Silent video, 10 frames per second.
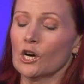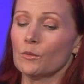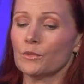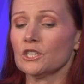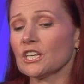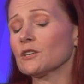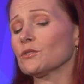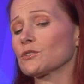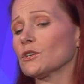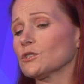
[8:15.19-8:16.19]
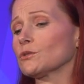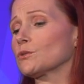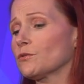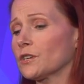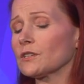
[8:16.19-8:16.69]
But in general, they're also
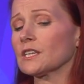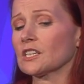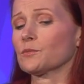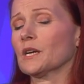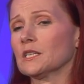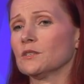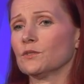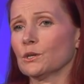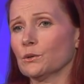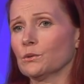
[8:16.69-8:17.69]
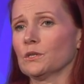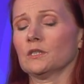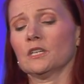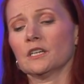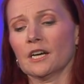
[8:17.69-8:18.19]
fairly expensive to own.
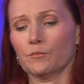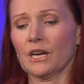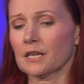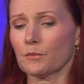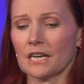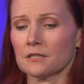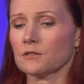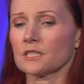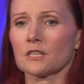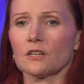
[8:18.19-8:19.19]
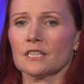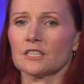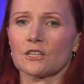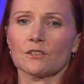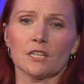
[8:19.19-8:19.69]
Buying a battery is not
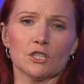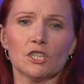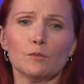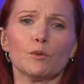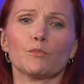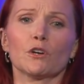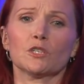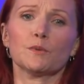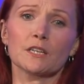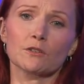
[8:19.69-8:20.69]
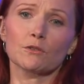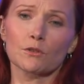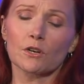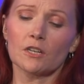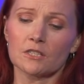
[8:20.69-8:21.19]
necessarily a cheap prospect, although the
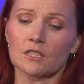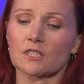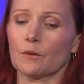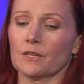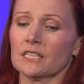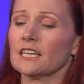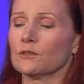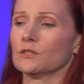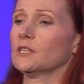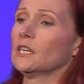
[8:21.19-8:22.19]
cost is coming down.